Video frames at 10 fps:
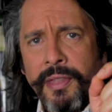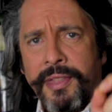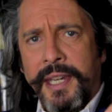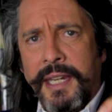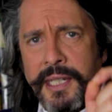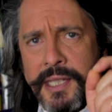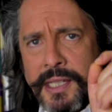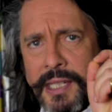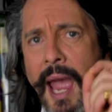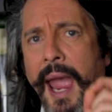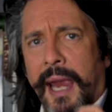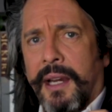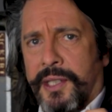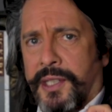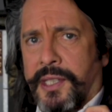these
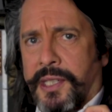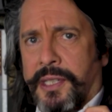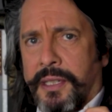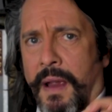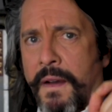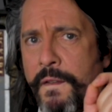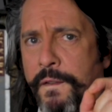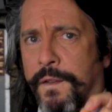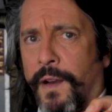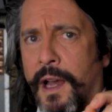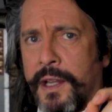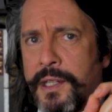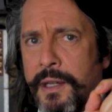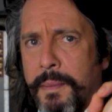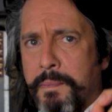texts
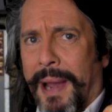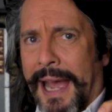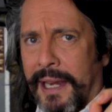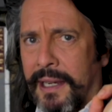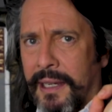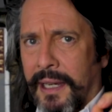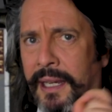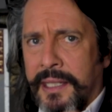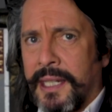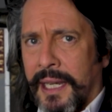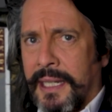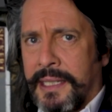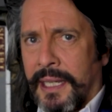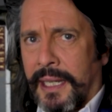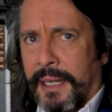flood back into
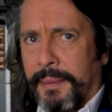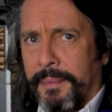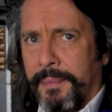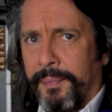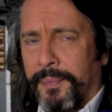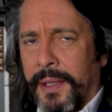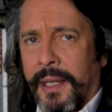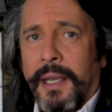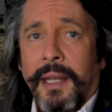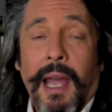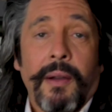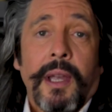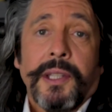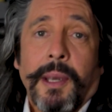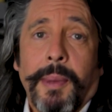Italy. Now,
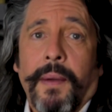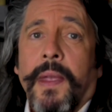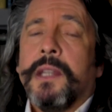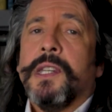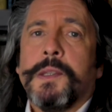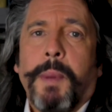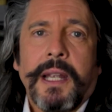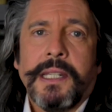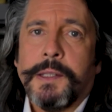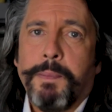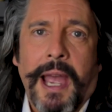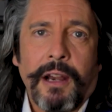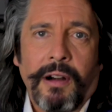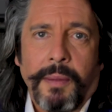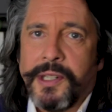somehow, despite its
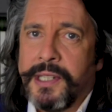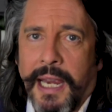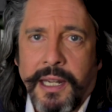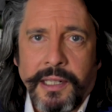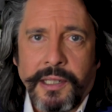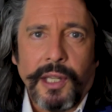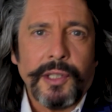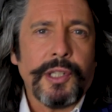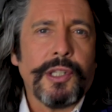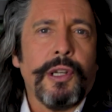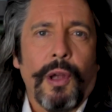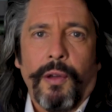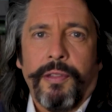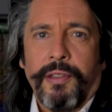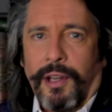bankrupt, decadent
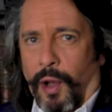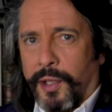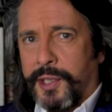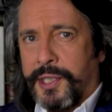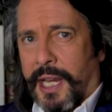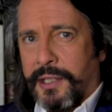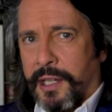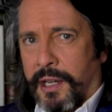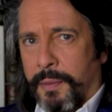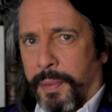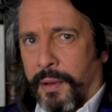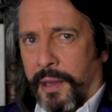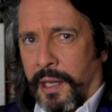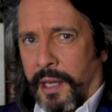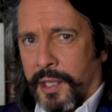sloth, Constantinople,
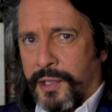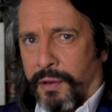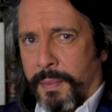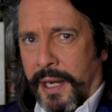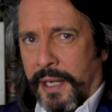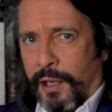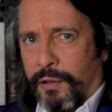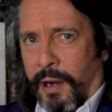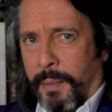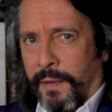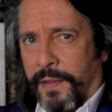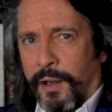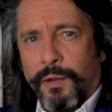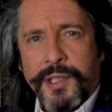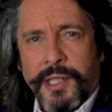the last remaining crumb of the
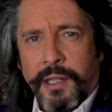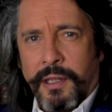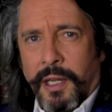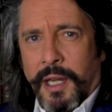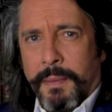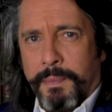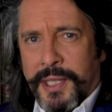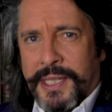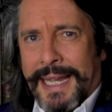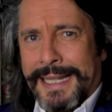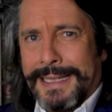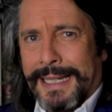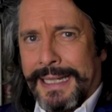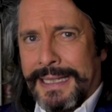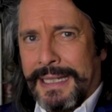Christian
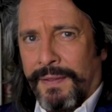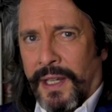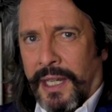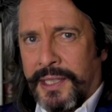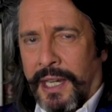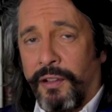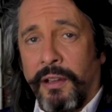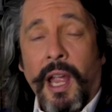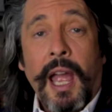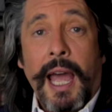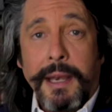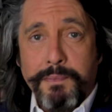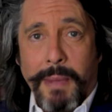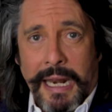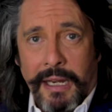Byzantine civilization, had
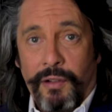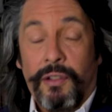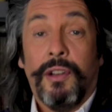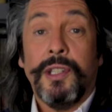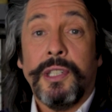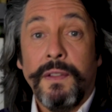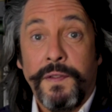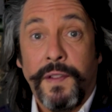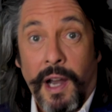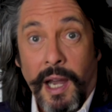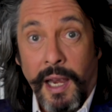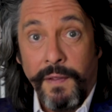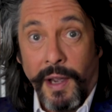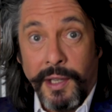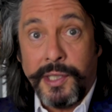managed to
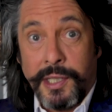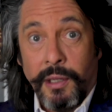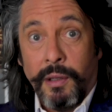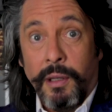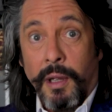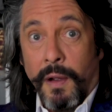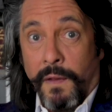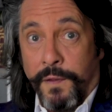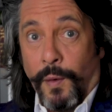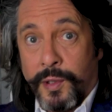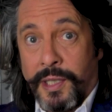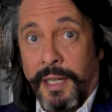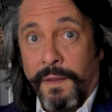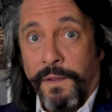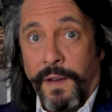survive until
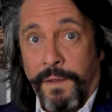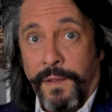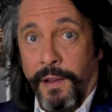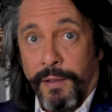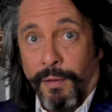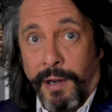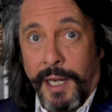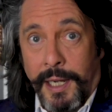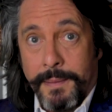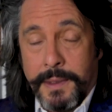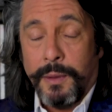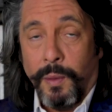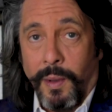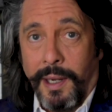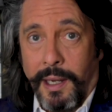1453.
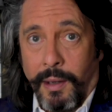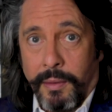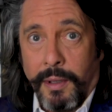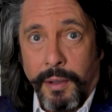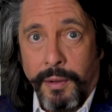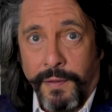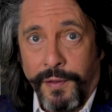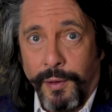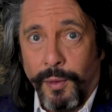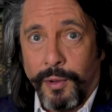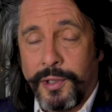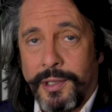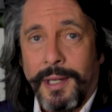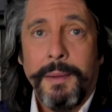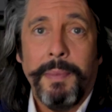Wow, who'd have thought?
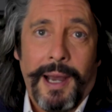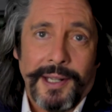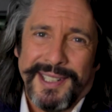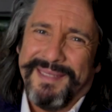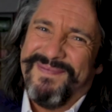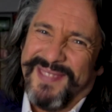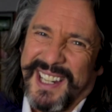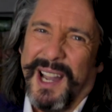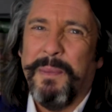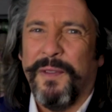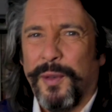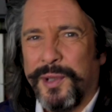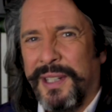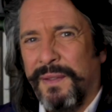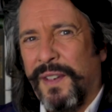But come
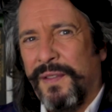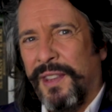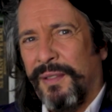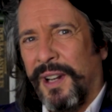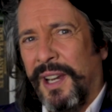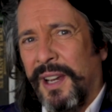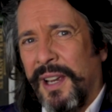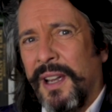1453,